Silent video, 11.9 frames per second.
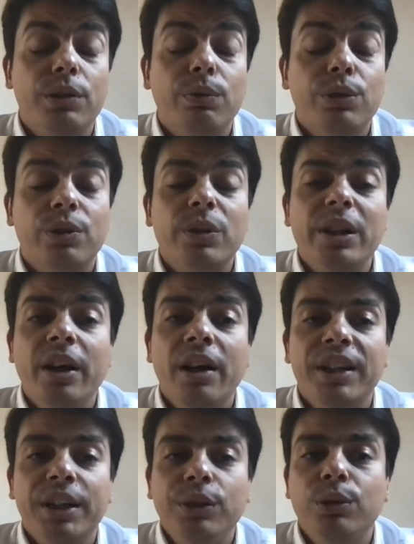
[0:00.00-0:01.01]
It was really
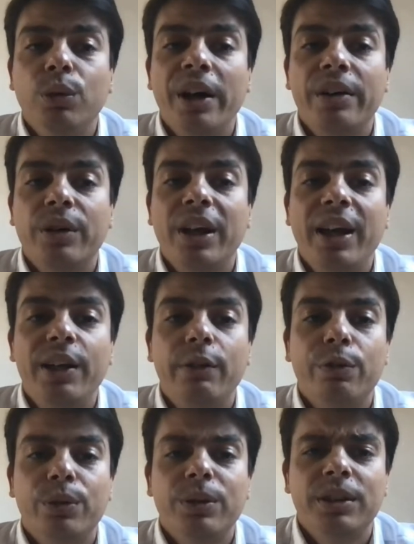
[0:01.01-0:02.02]
hard to hire any
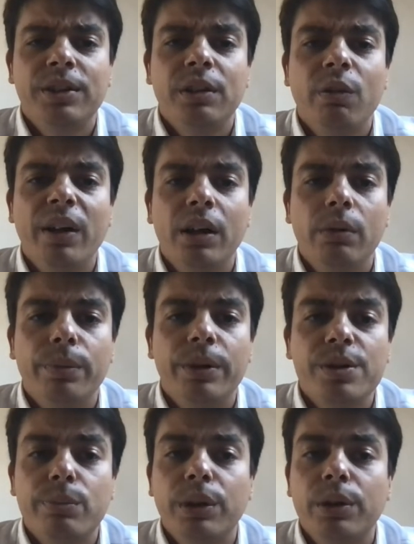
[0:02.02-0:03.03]
front-end
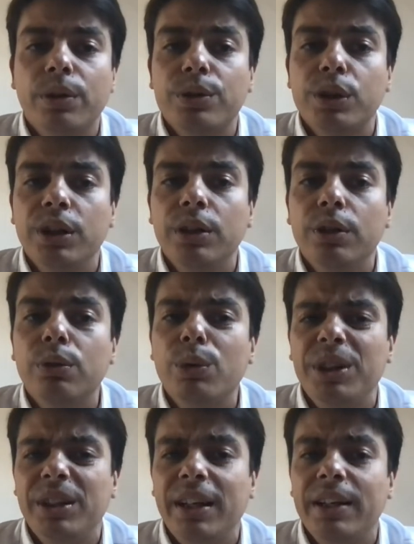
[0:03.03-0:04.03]
developers because in
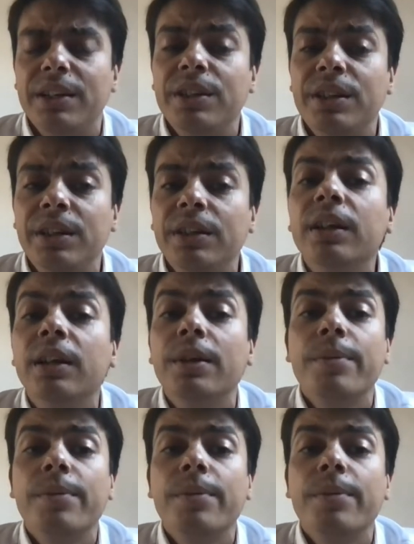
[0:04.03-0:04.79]
2019,